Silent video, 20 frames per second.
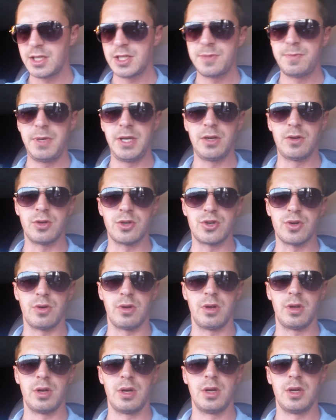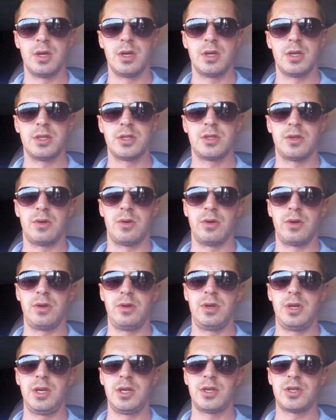Speed control. So
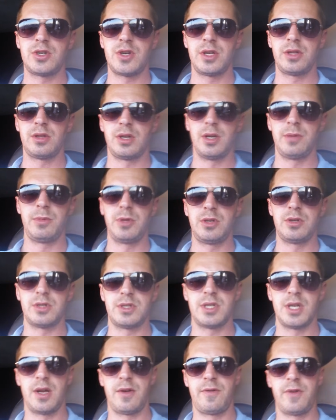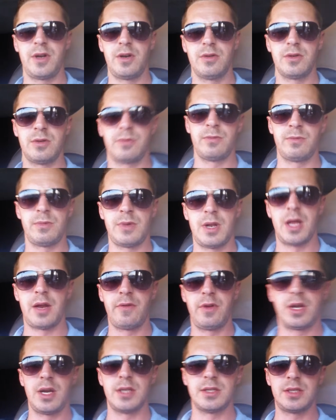you need to try to limit yourself. I know a lot
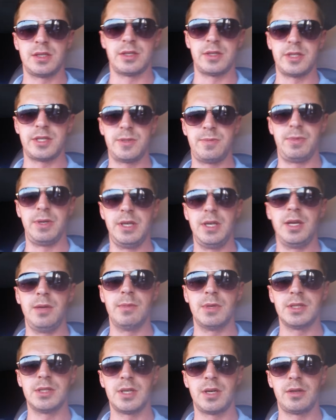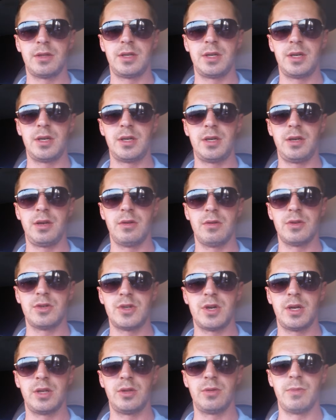of you guys are speed demons out there,
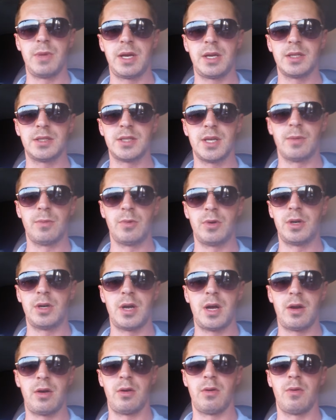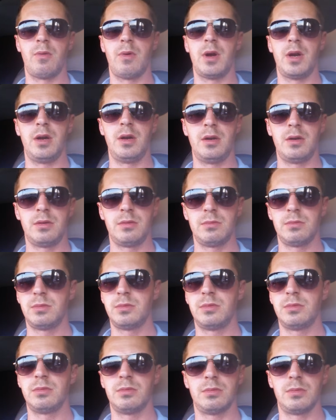trying to make it somewhere, I don't know where,
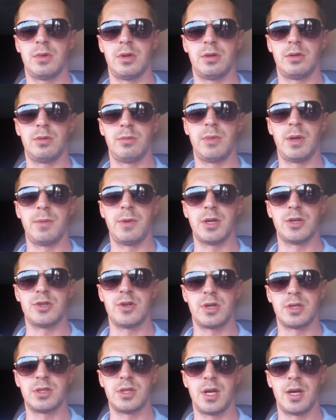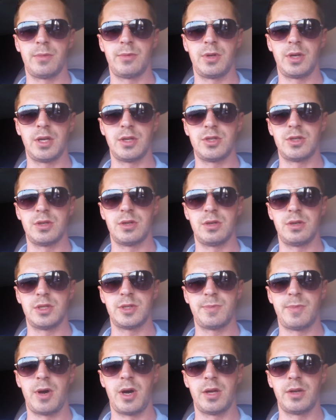maybe a truck stop to get your
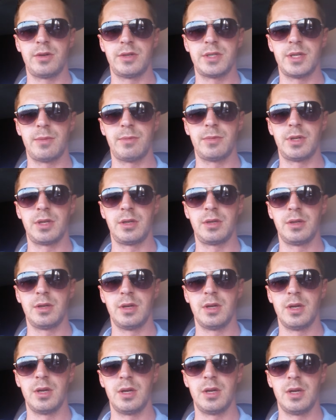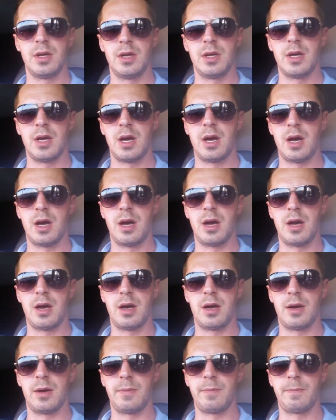spot or something.
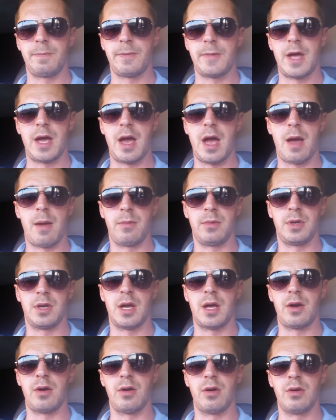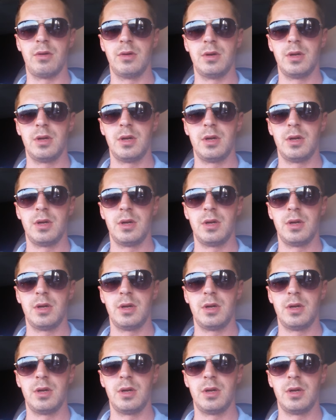I don't know.